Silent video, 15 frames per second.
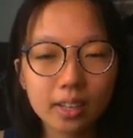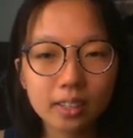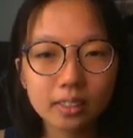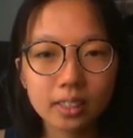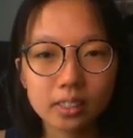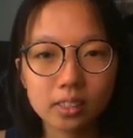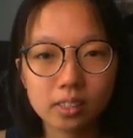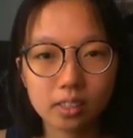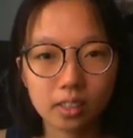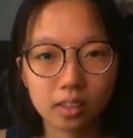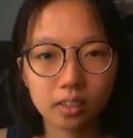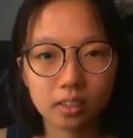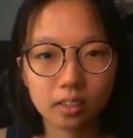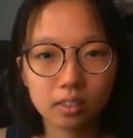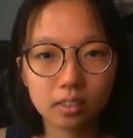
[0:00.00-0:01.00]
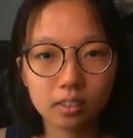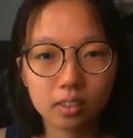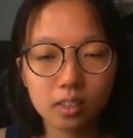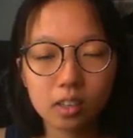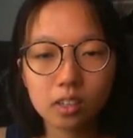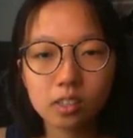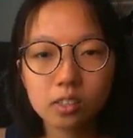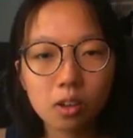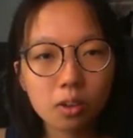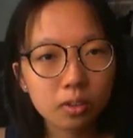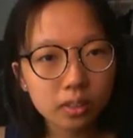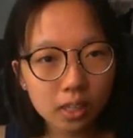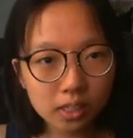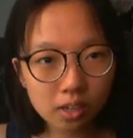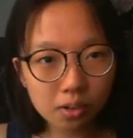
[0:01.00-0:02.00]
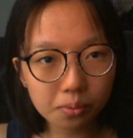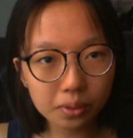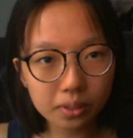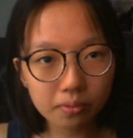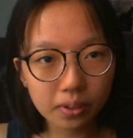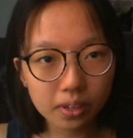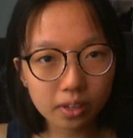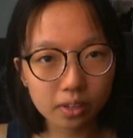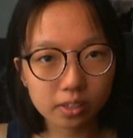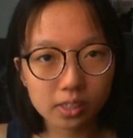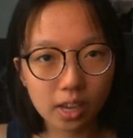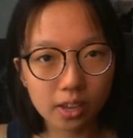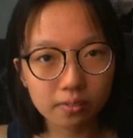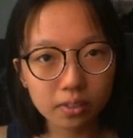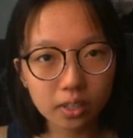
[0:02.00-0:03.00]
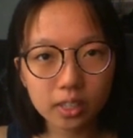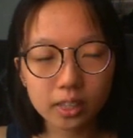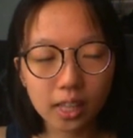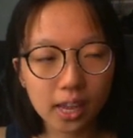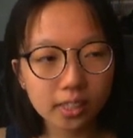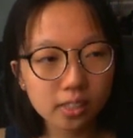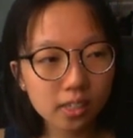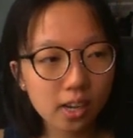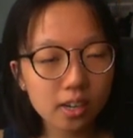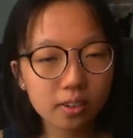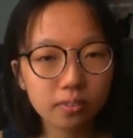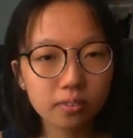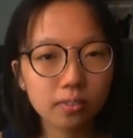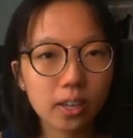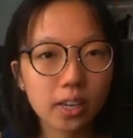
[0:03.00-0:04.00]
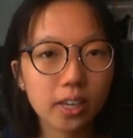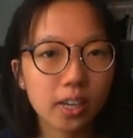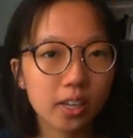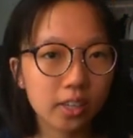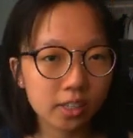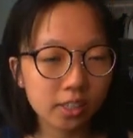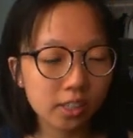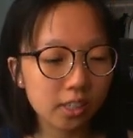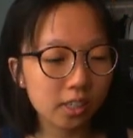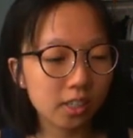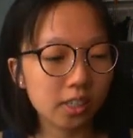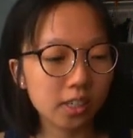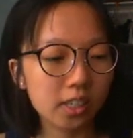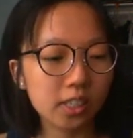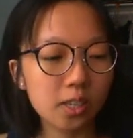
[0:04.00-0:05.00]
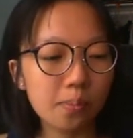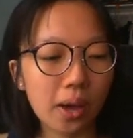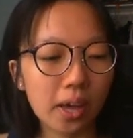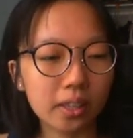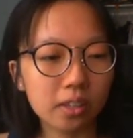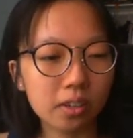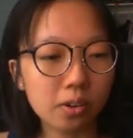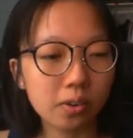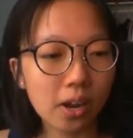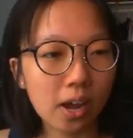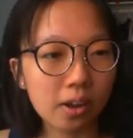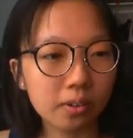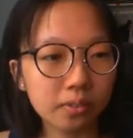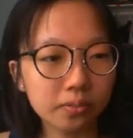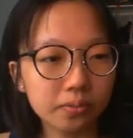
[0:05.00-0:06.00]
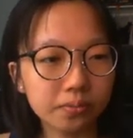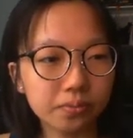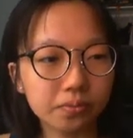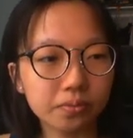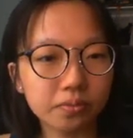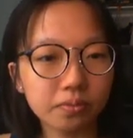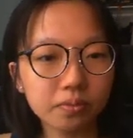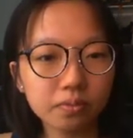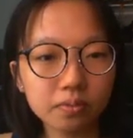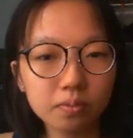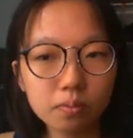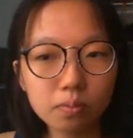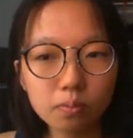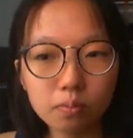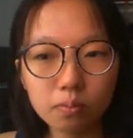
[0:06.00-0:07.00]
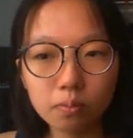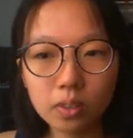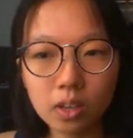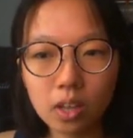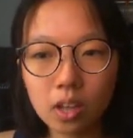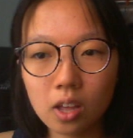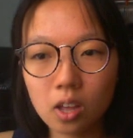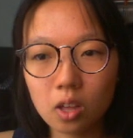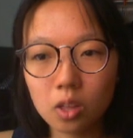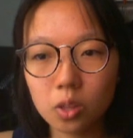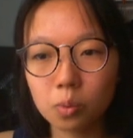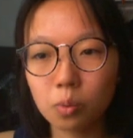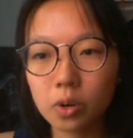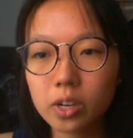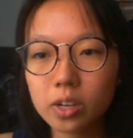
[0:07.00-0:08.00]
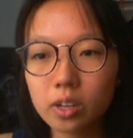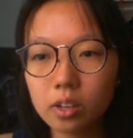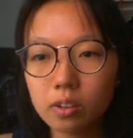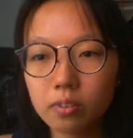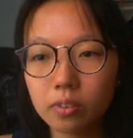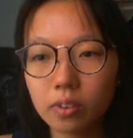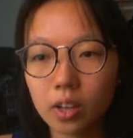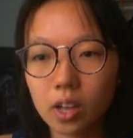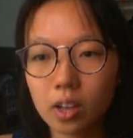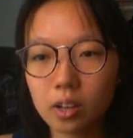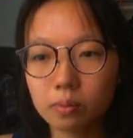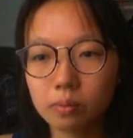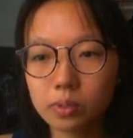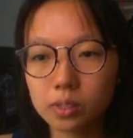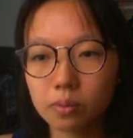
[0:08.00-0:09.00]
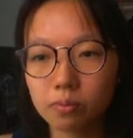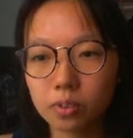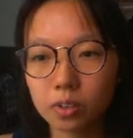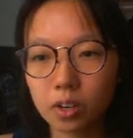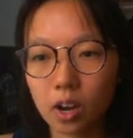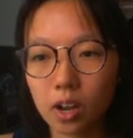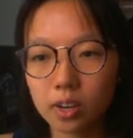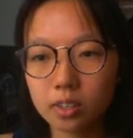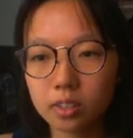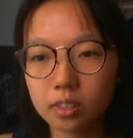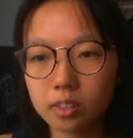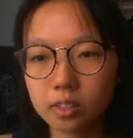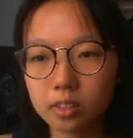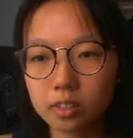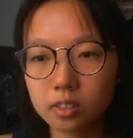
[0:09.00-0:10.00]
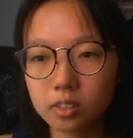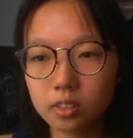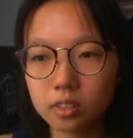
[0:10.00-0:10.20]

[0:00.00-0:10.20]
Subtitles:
Let's see. So let's start with the fingers. I feel like that's kind of like a easy path to go down. The work of some forgotten.